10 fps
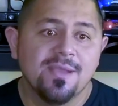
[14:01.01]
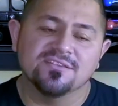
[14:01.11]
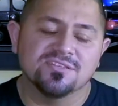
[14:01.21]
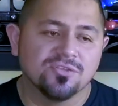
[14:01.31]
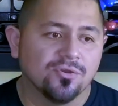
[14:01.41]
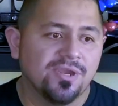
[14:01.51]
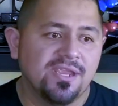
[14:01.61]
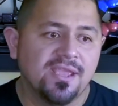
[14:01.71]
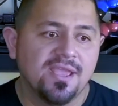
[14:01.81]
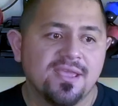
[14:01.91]
The
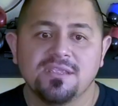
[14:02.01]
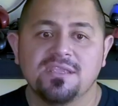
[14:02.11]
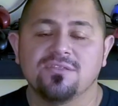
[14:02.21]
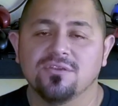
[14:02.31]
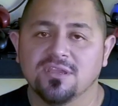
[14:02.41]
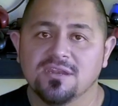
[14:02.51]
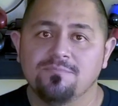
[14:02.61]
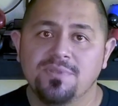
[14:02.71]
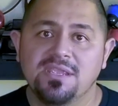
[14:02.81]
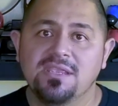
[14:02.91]
story, either you're going to
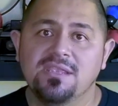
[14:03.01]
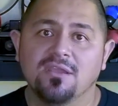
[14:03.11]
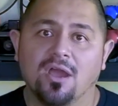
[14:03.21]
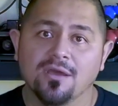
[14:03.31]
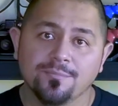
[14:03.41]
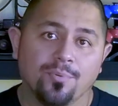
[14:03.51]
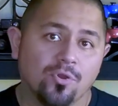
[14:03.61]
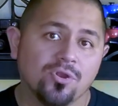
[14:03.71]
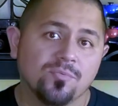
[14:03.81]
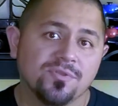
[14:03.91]
be on
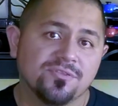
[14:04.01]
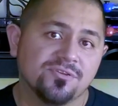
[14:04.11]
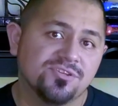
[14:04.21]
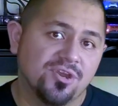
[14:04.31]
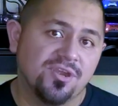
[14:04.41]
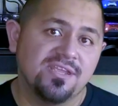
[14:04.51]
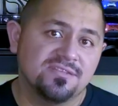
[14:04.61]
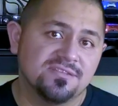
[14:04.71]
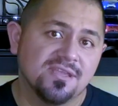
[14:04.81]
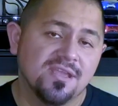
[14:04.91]
board with their
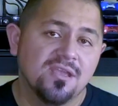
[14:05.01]
journeys,